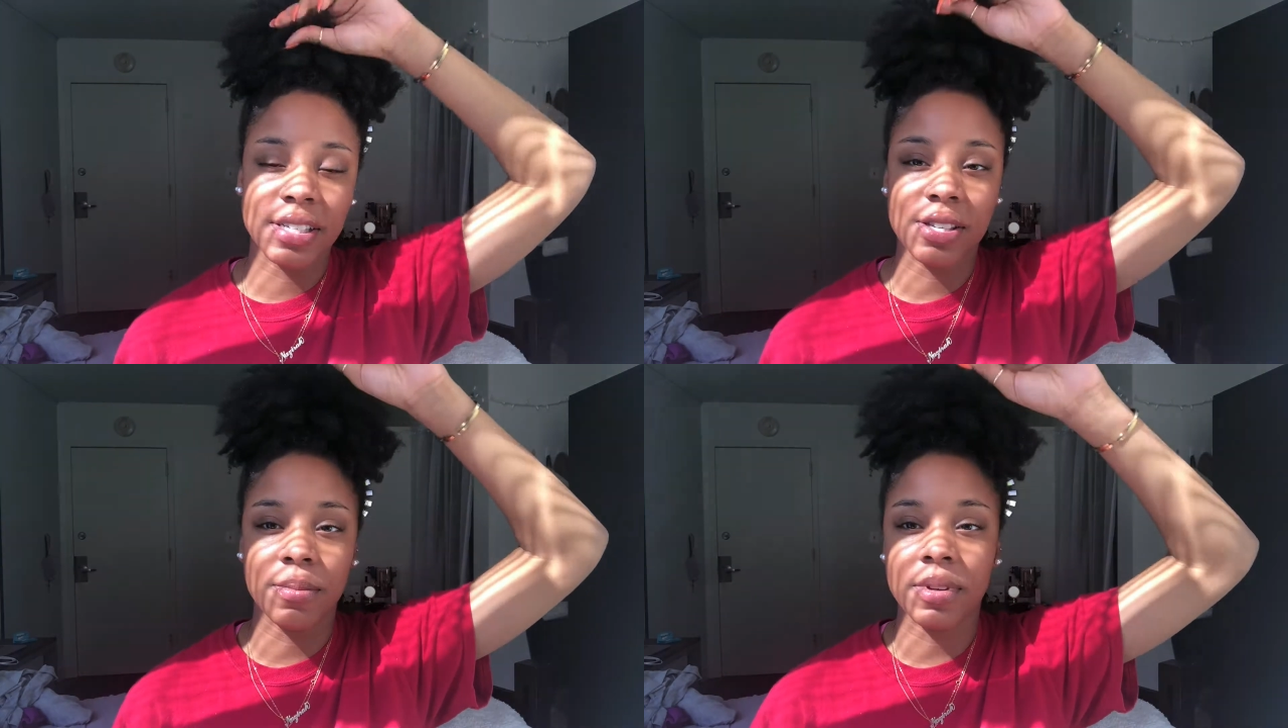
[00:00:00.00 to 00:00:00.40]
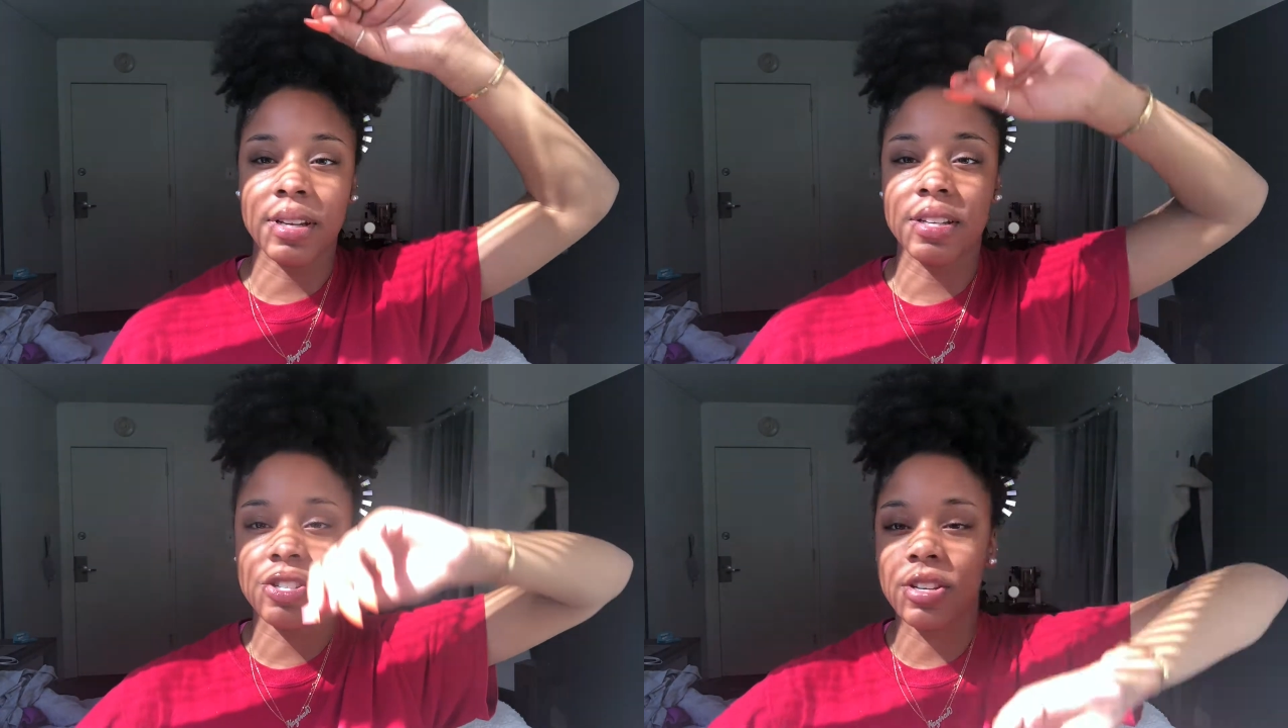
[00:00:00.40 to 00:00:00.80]
So I'm
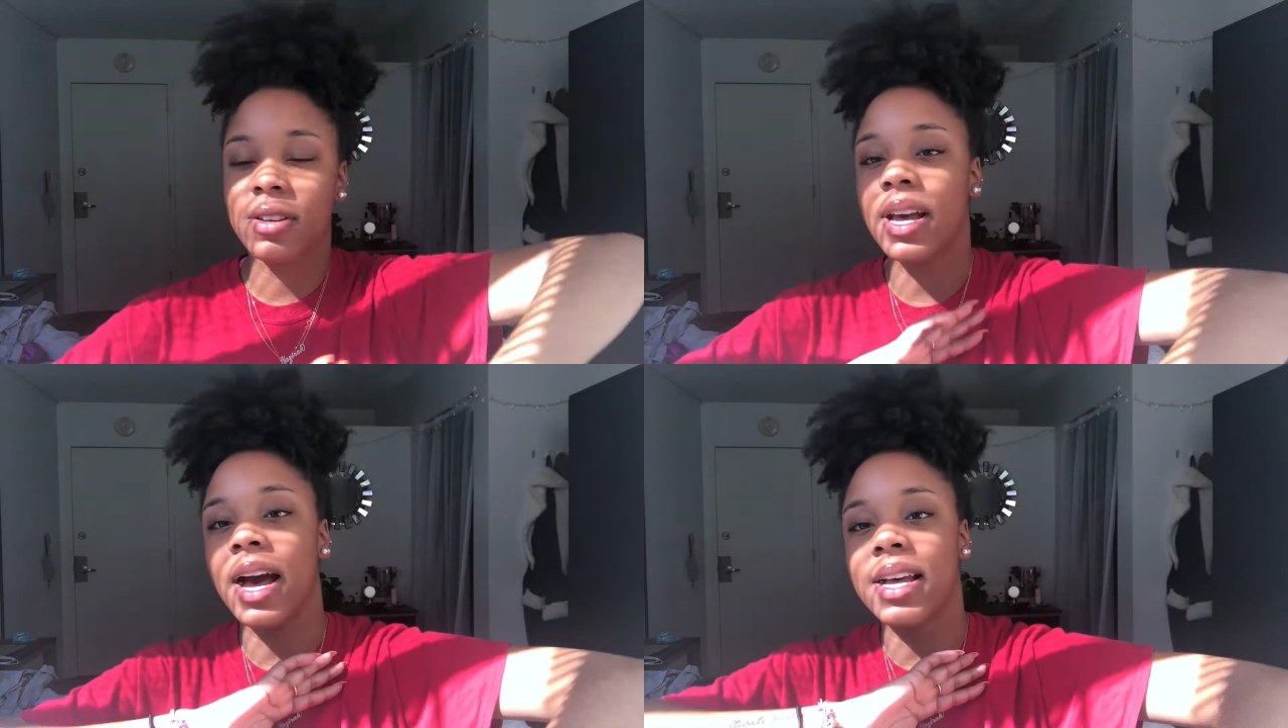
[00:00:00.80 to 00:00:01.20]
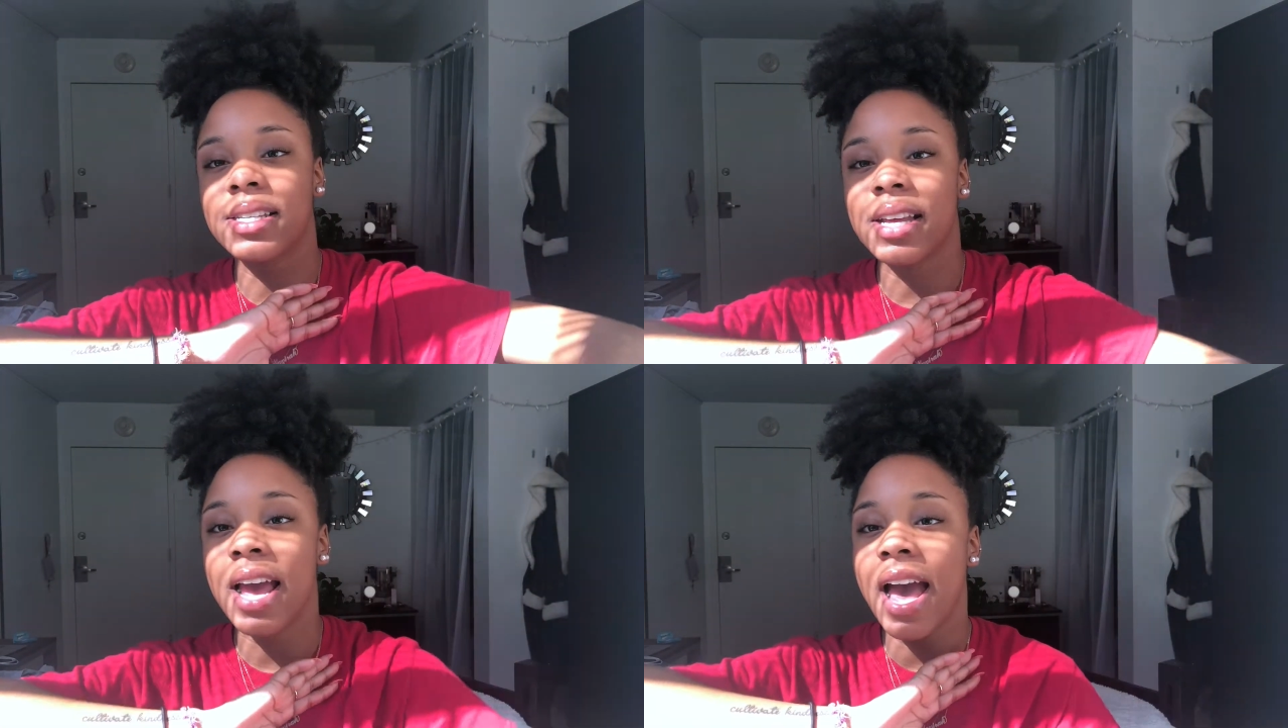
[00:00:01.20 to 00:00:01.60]
gonna show you
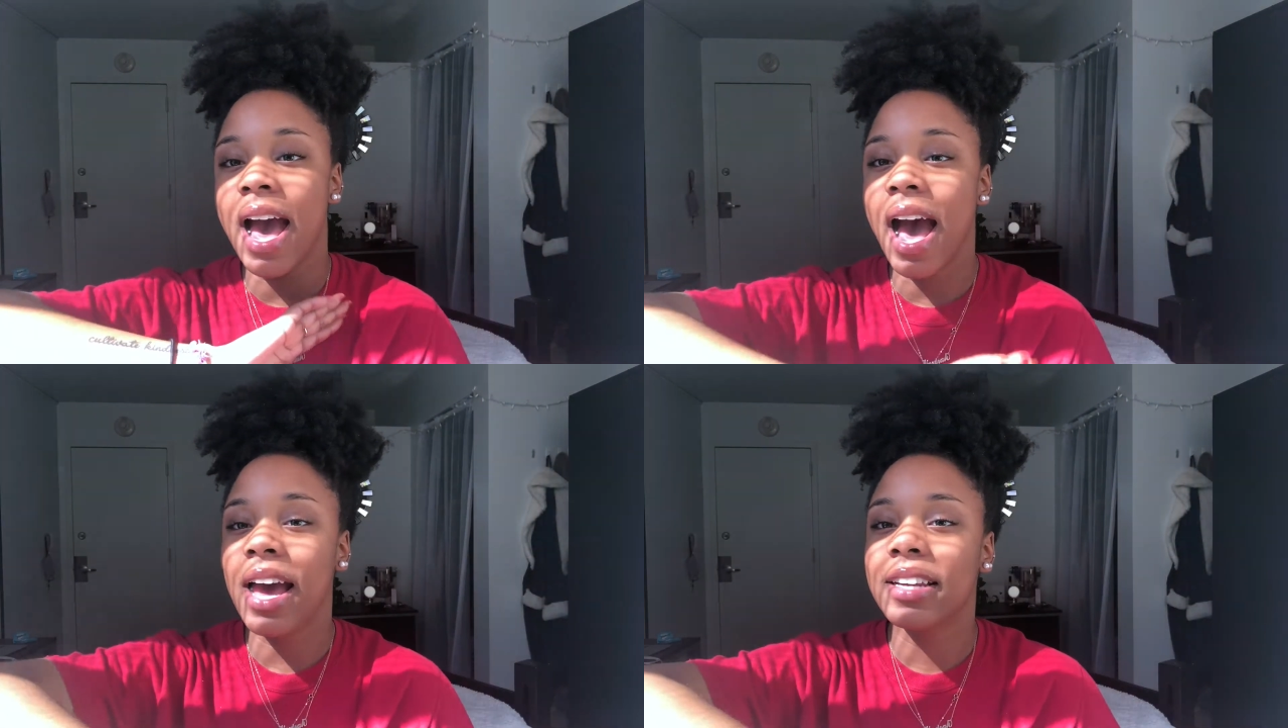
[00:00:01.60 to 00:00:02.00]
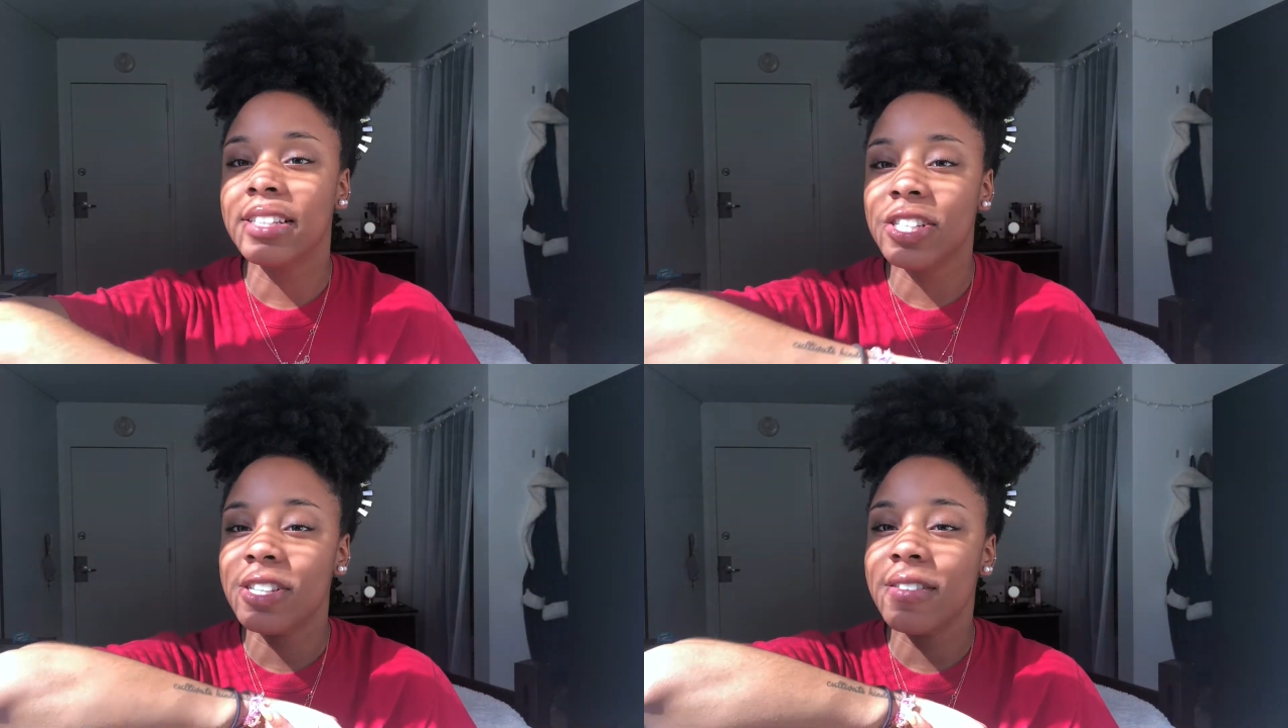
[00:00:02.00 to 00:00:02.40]
guys how to
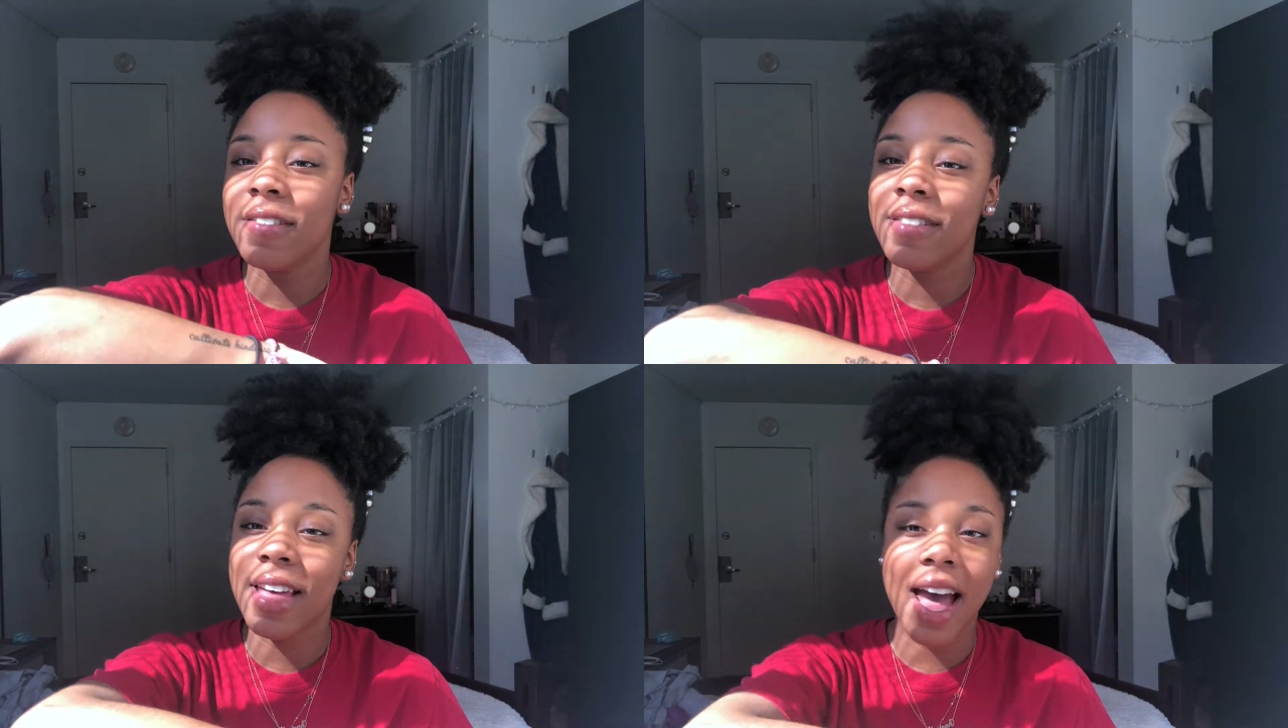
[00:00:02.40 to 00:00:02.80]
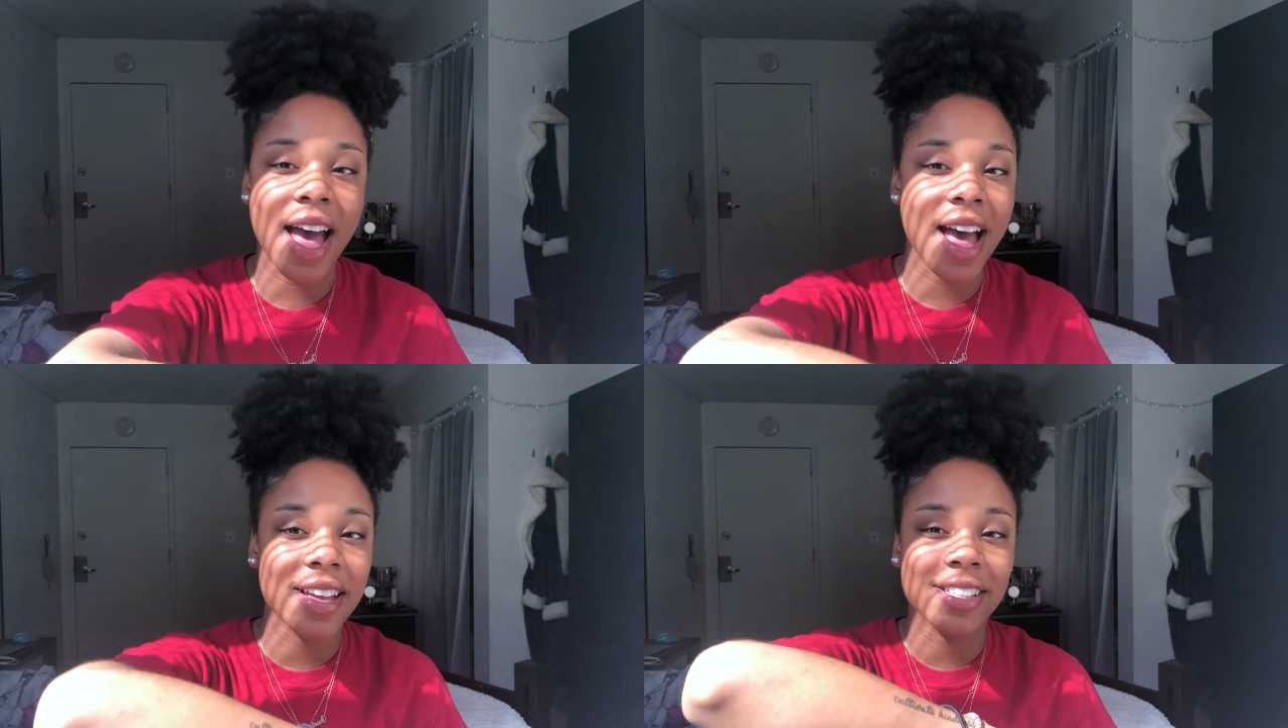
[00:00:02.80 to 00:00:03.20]
achieve
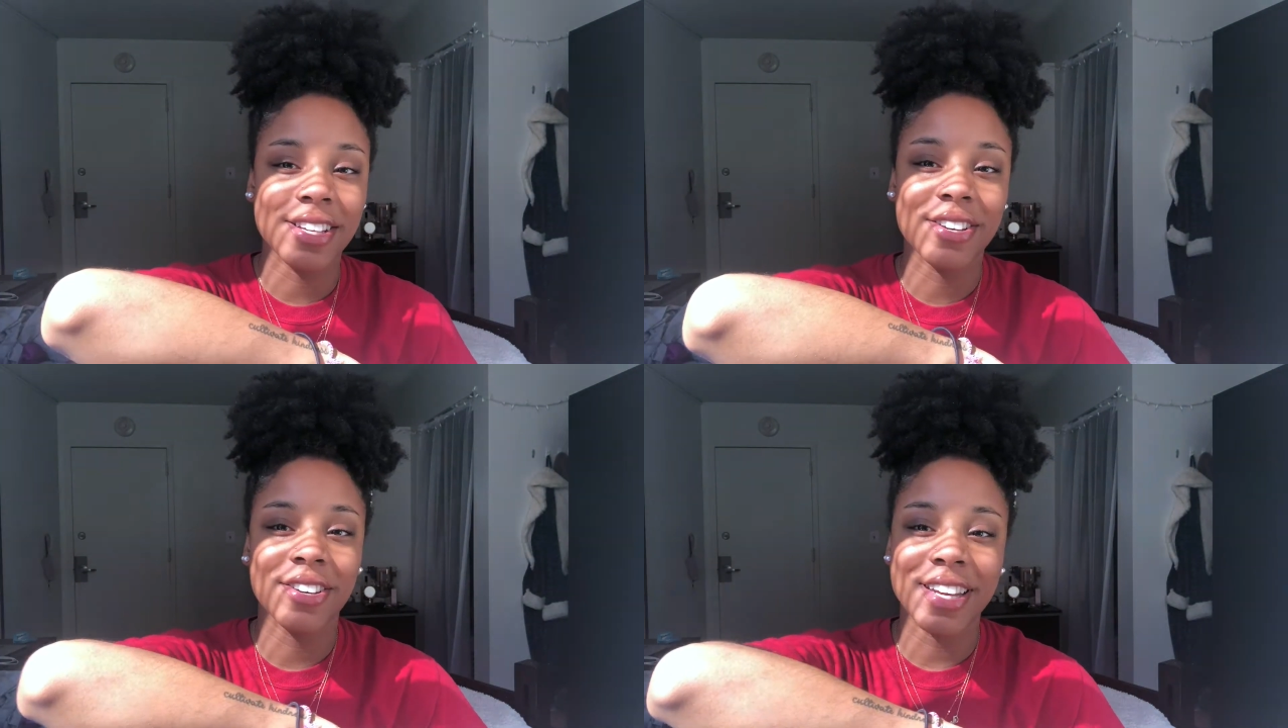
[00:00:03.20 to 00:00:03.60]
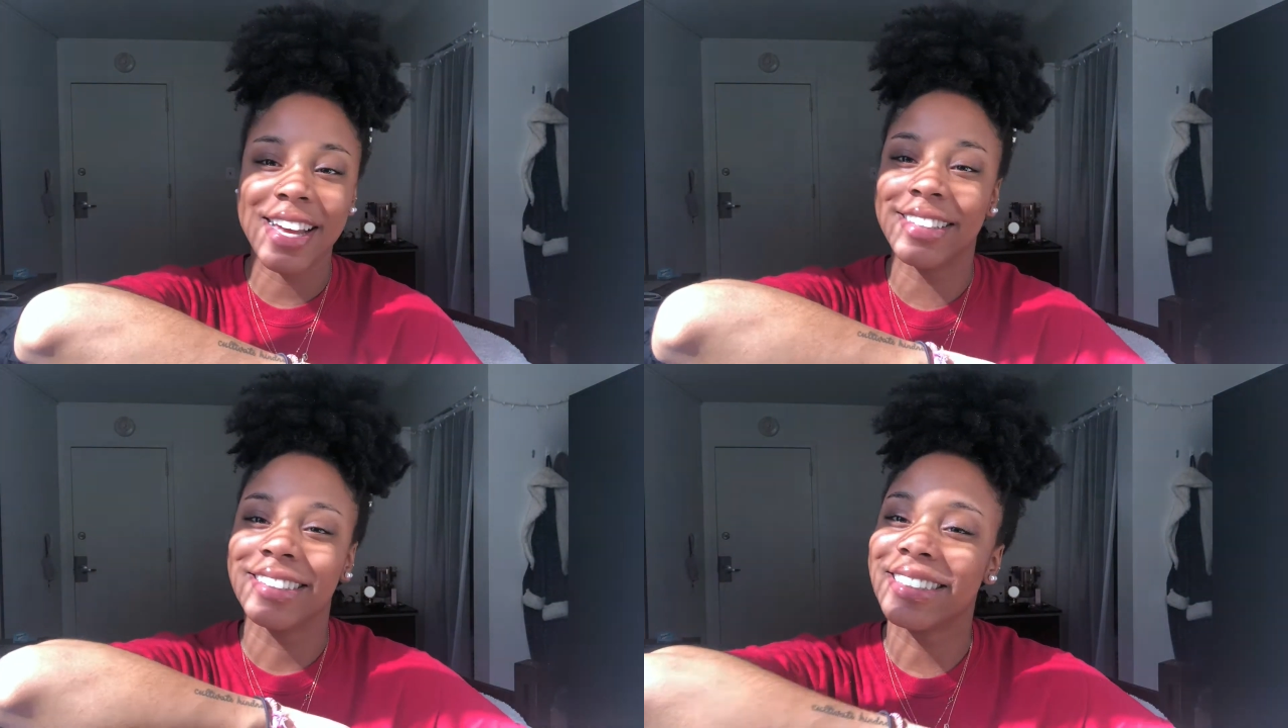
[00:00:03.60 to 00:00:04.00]
that. So yeah.